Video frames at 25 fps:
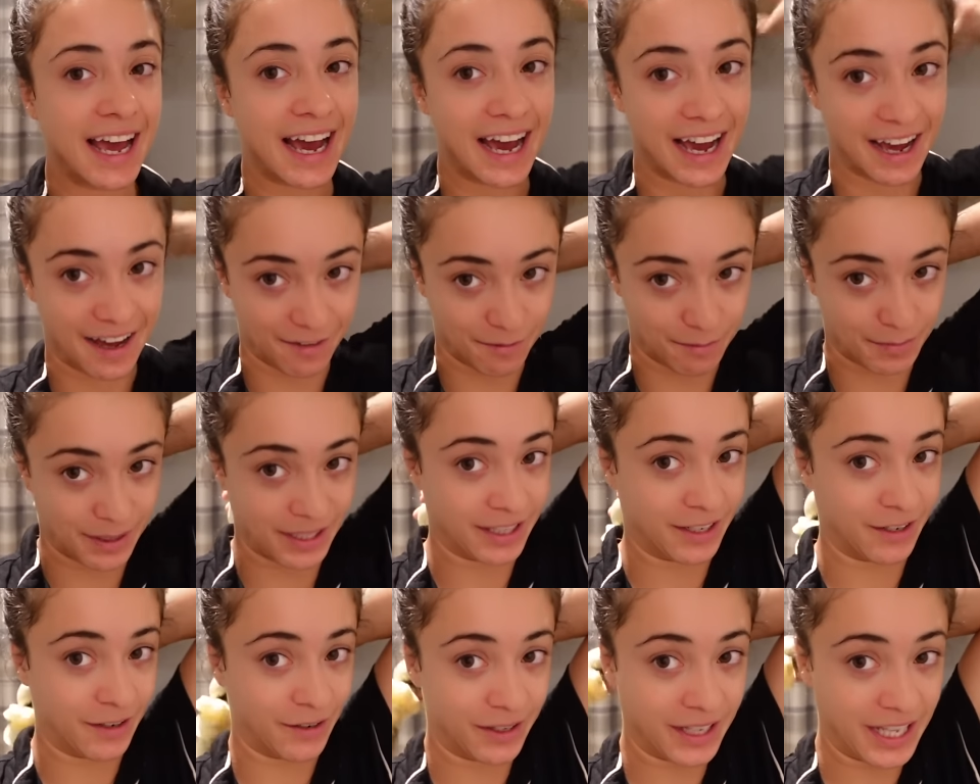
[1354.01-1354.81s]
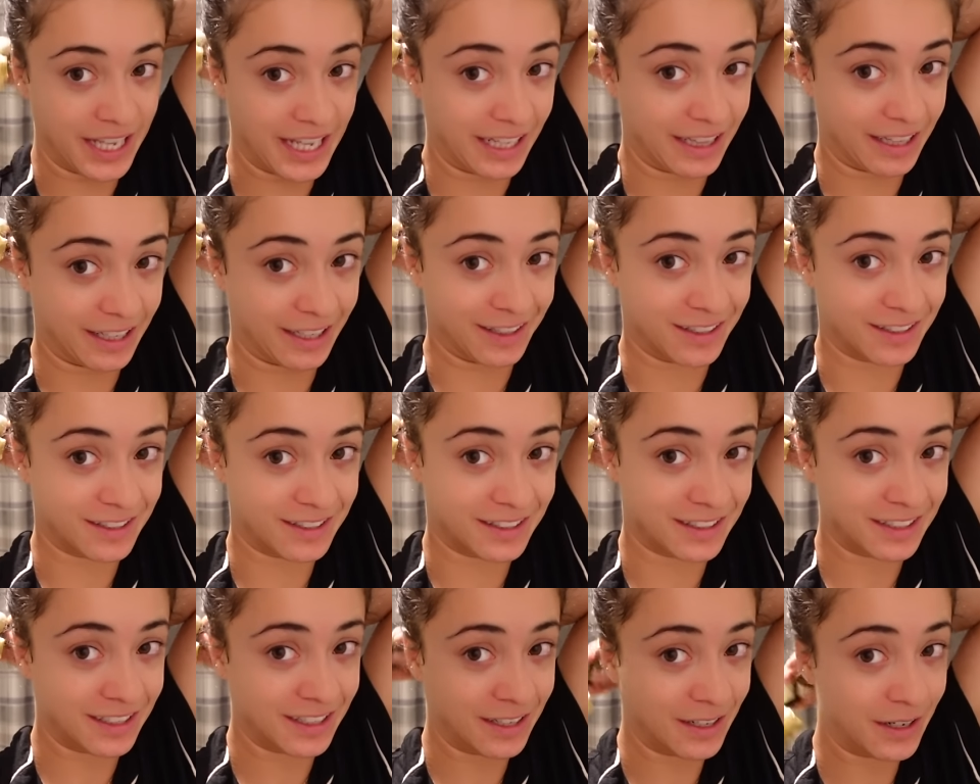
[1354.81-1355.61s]
have my little
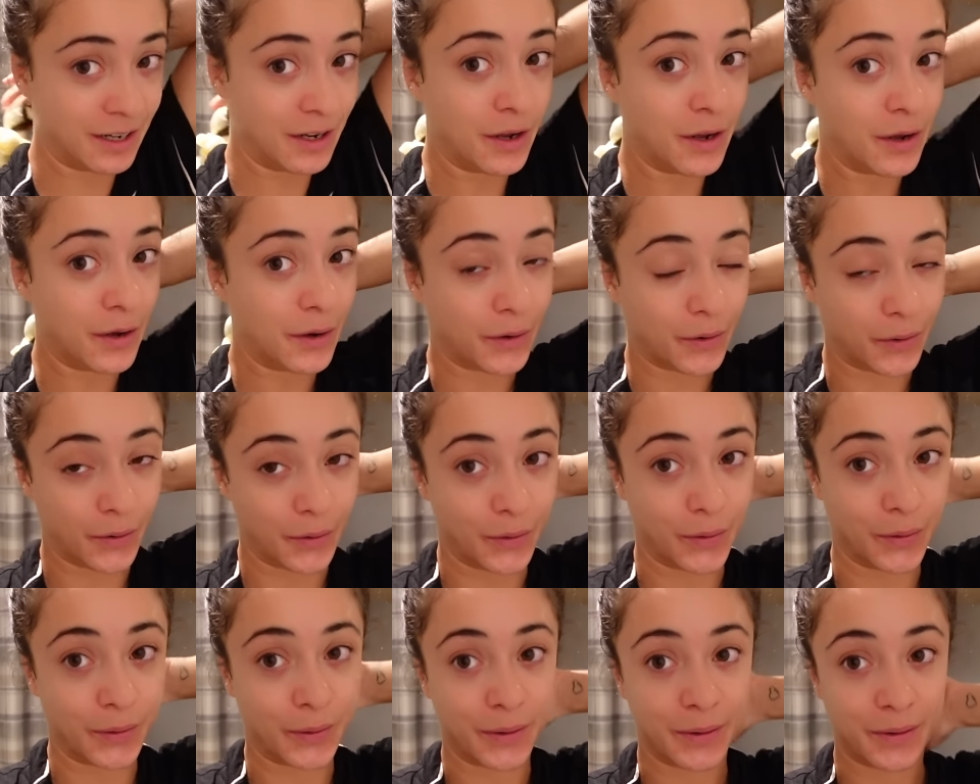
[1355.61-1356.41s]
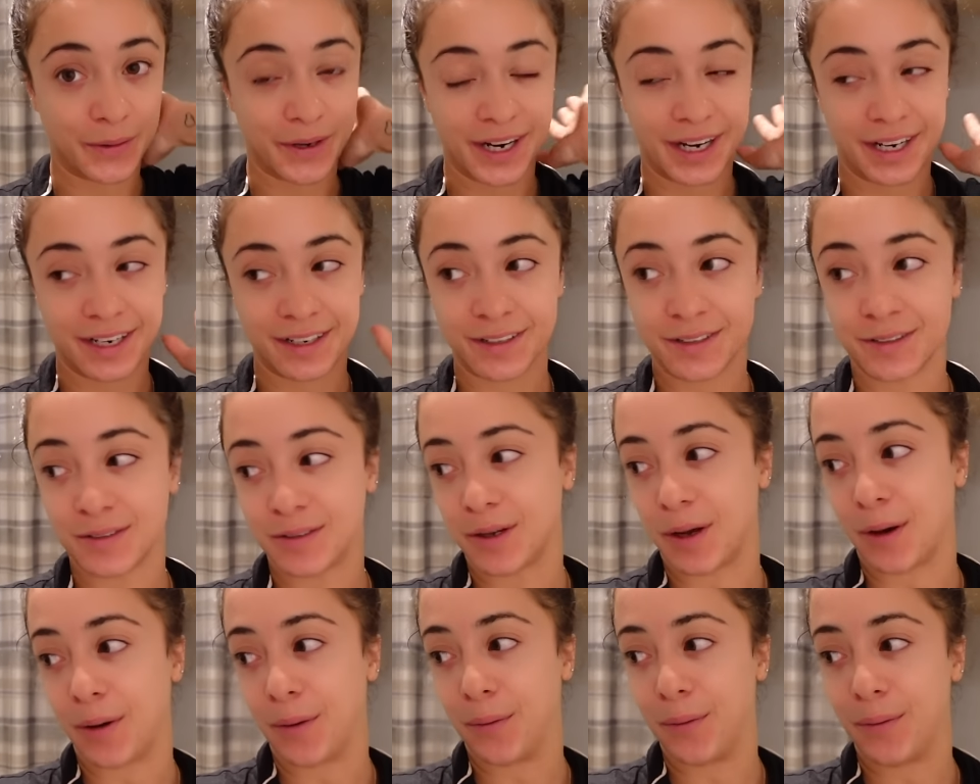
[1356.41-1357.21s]
heatless curler in
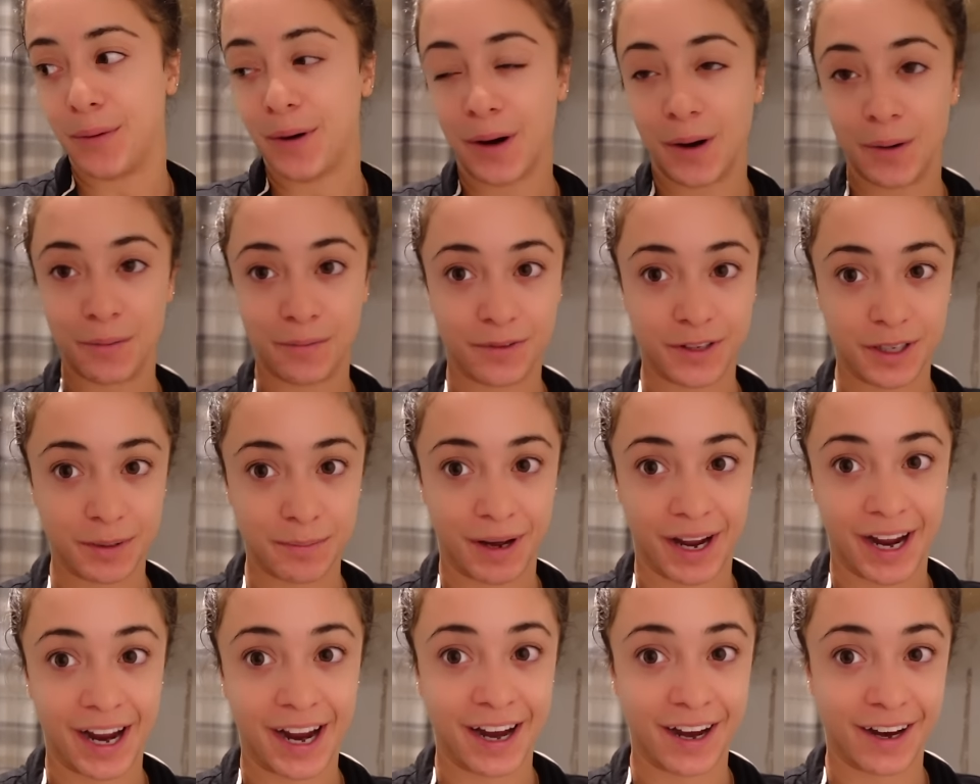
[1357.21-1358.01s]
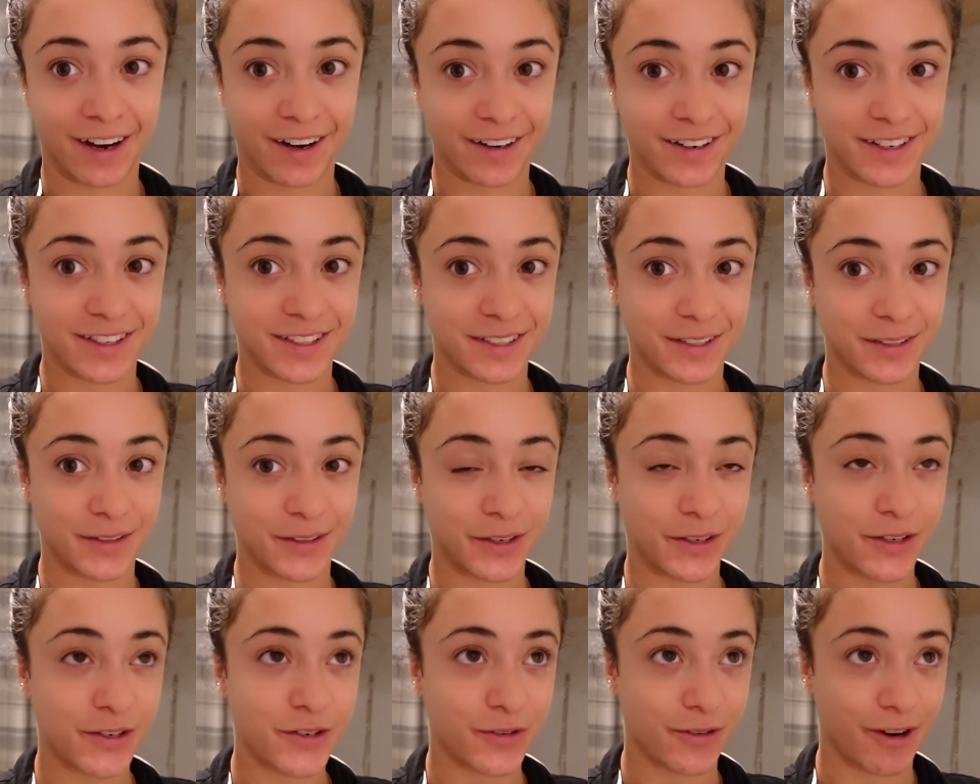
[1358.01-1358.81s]
so hopefully my hair doesn't
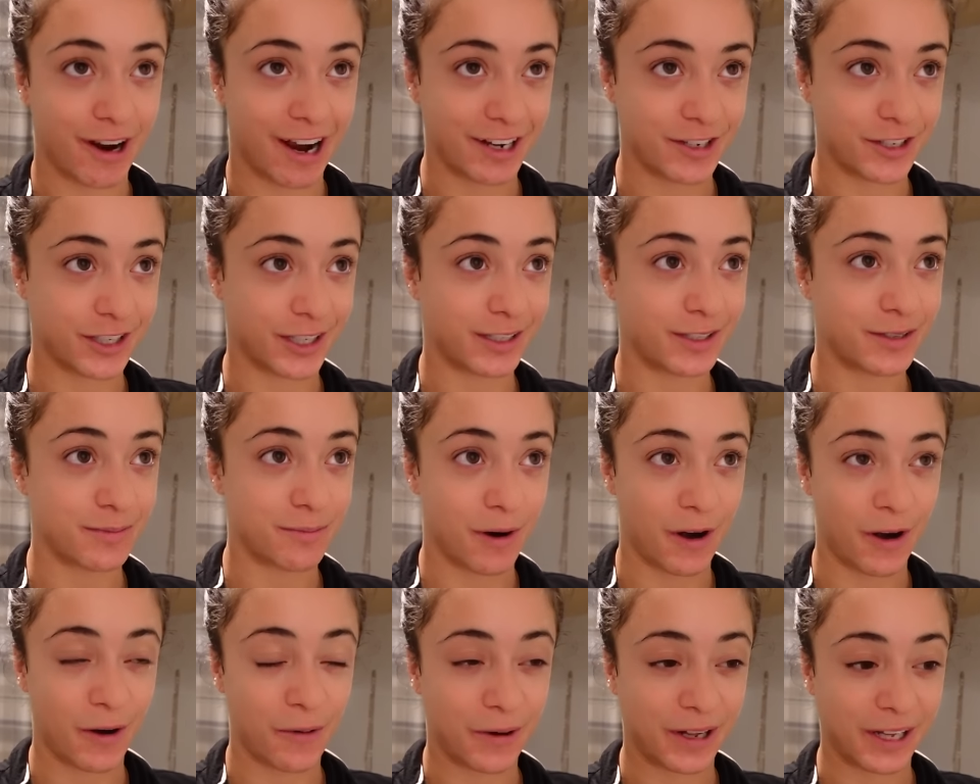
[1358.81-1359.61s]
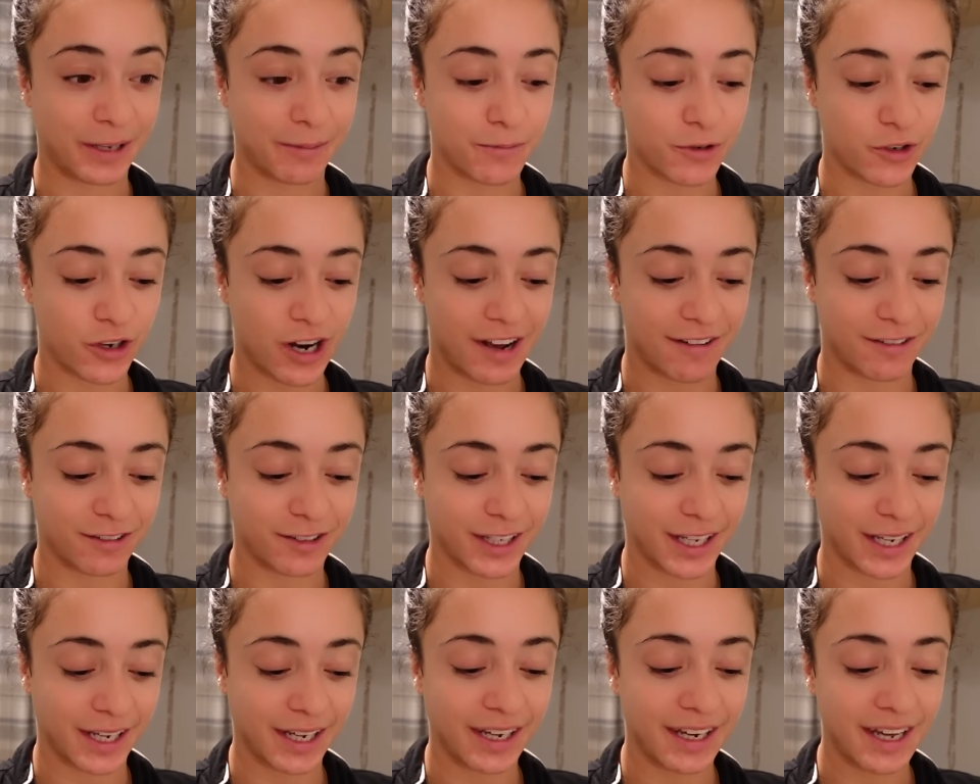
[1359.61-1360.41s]
look tragic tomorrow while I'm
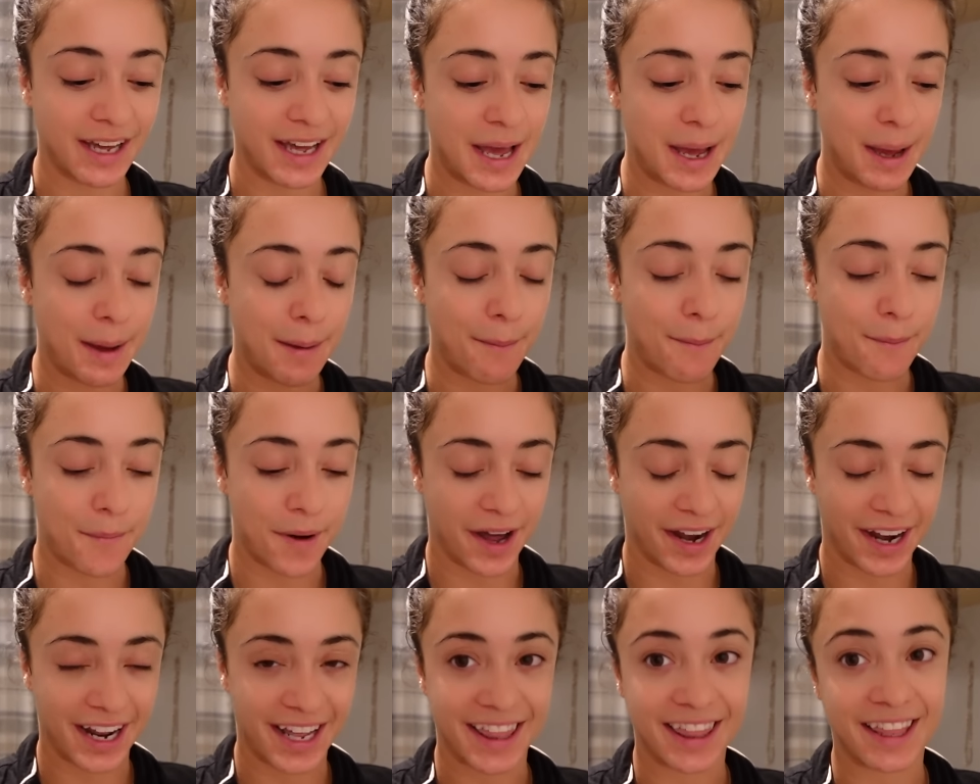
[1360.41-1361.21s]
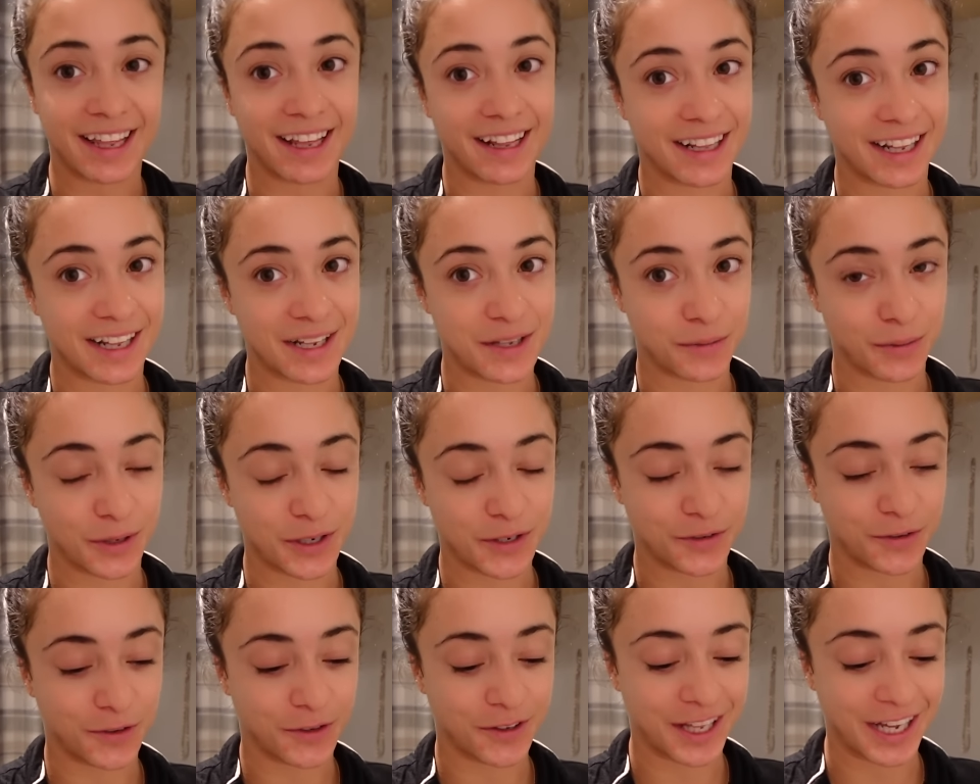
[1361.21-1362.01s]
traveling but I think that's
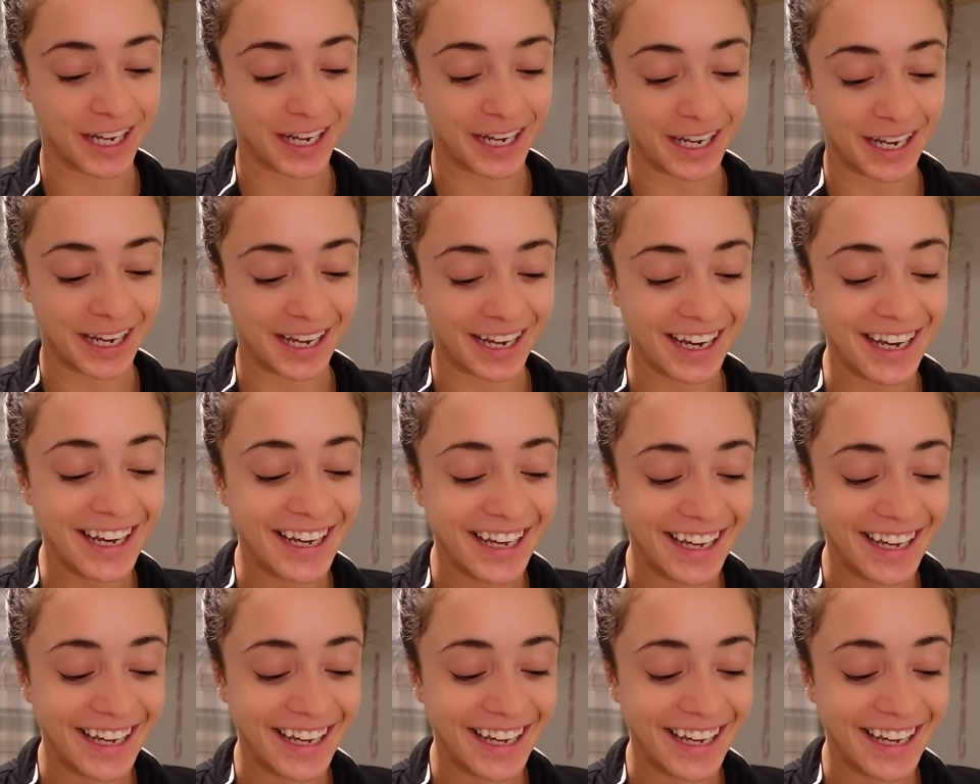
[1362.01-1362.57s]
wishful thinking.